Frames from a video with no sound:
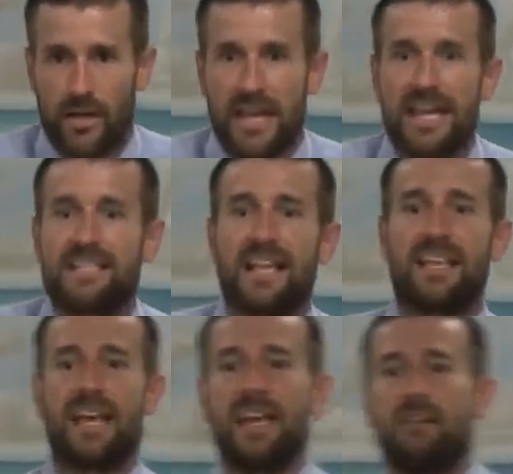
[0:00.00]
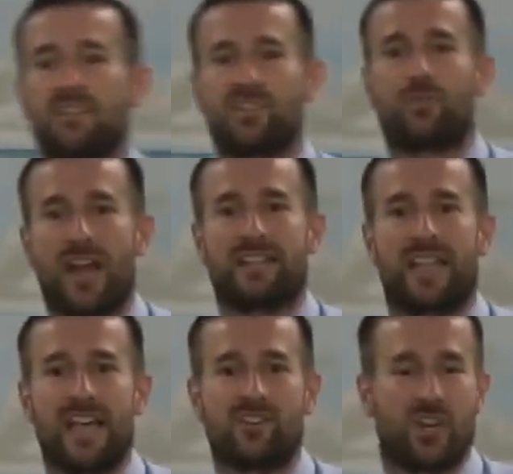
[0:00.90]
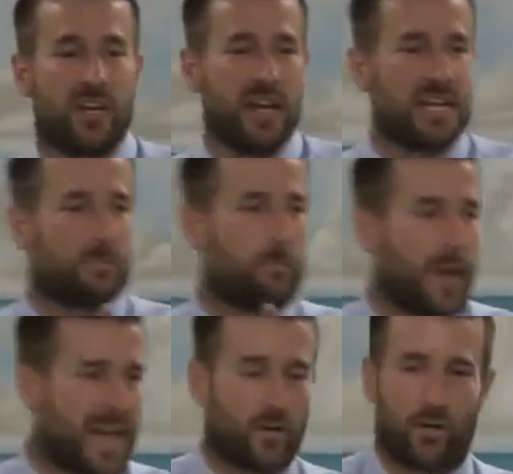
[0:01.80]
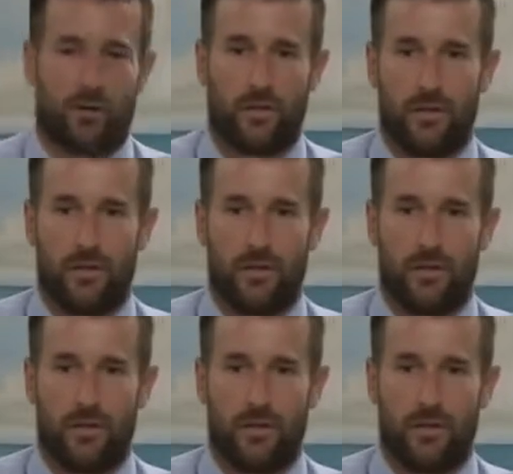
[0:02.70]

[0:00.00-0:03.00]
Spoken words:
He said the English translation is better